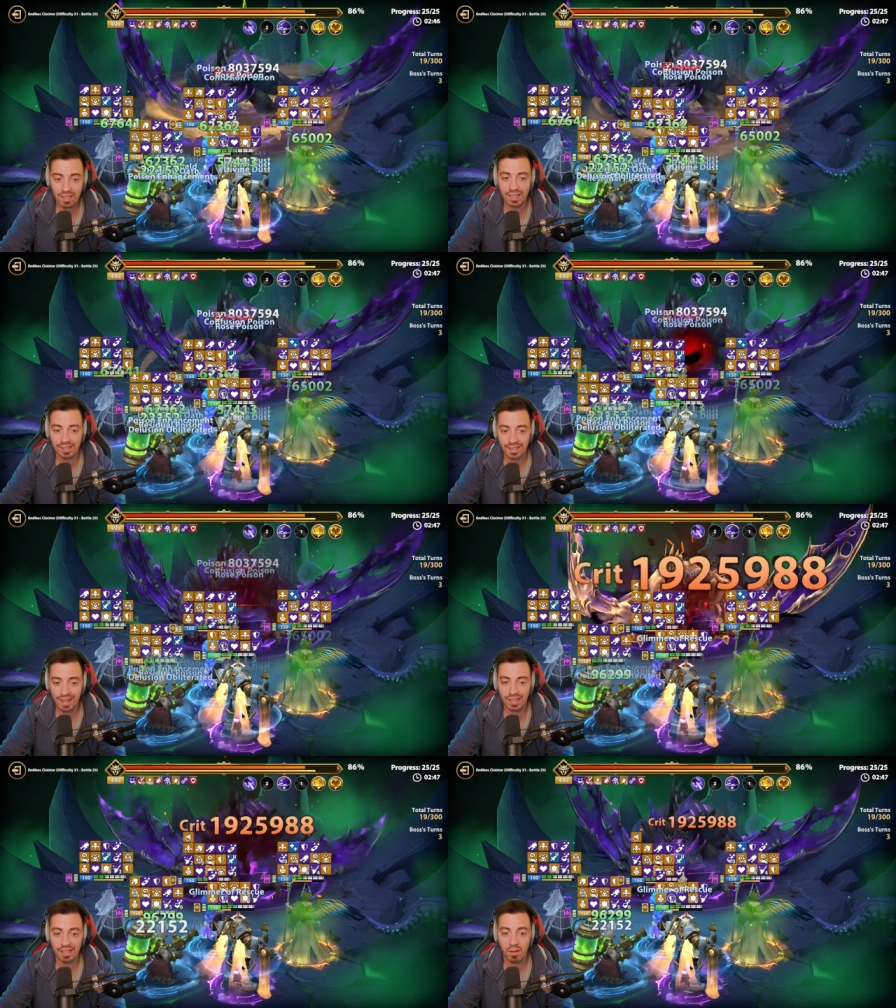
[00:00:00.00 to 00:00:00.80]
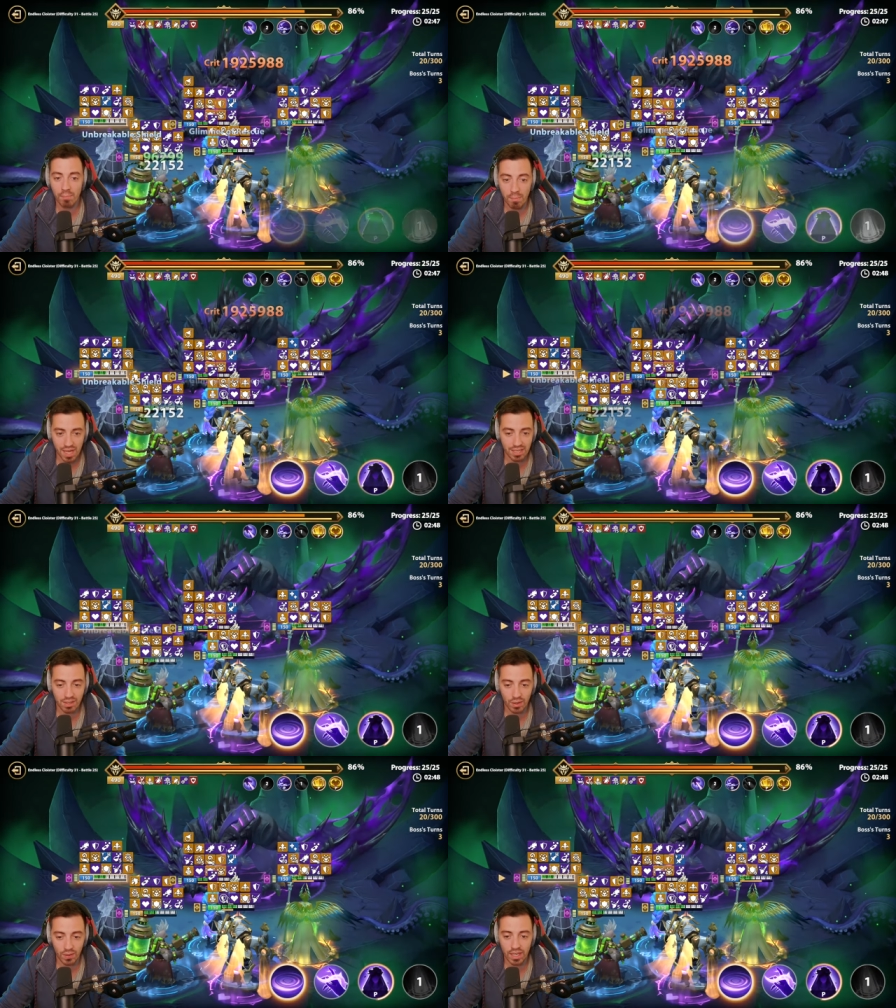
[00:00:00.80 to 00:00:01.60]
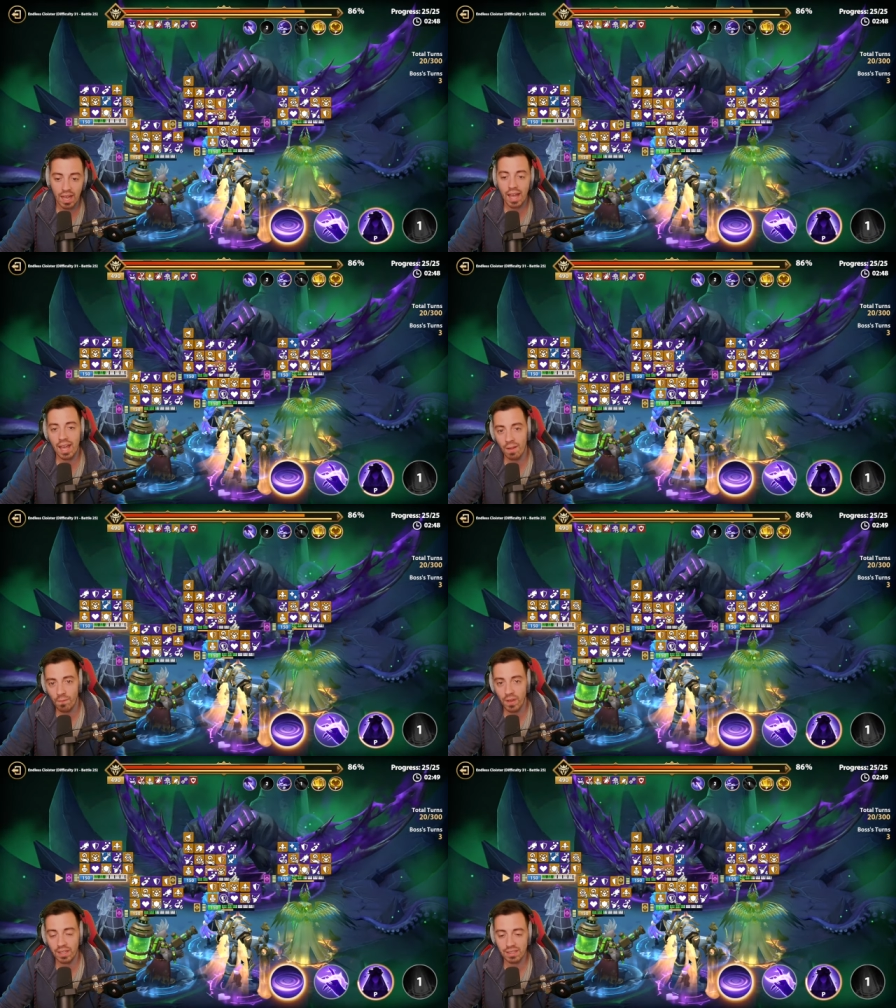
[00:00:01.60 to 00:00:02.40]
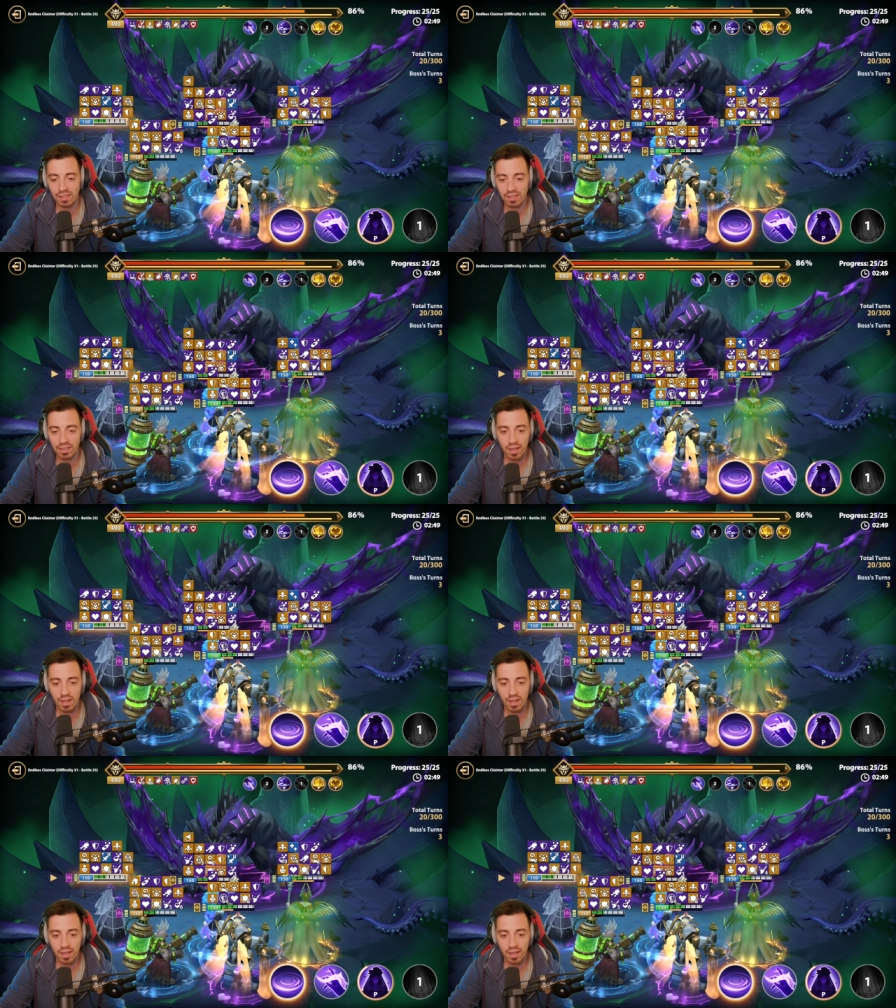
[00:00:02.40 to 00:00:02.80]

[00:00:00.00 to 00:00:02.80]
attack mastery effect hit